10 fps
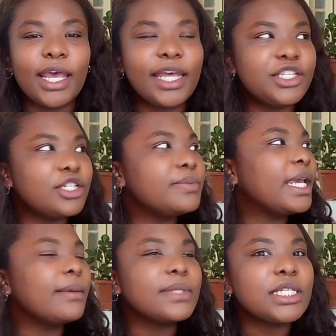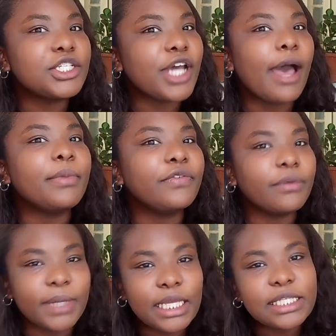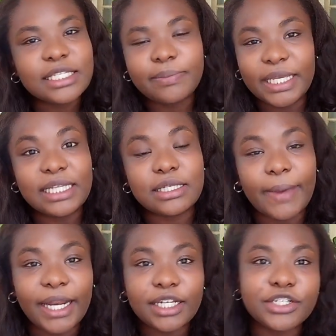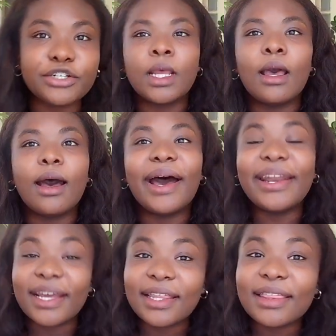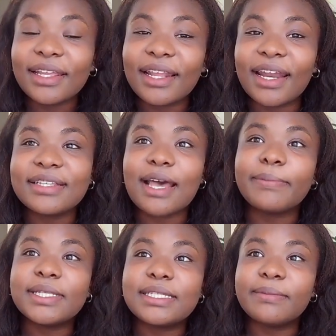It just becomes such a habit for me to speak in Spanish. Another thing that has happened to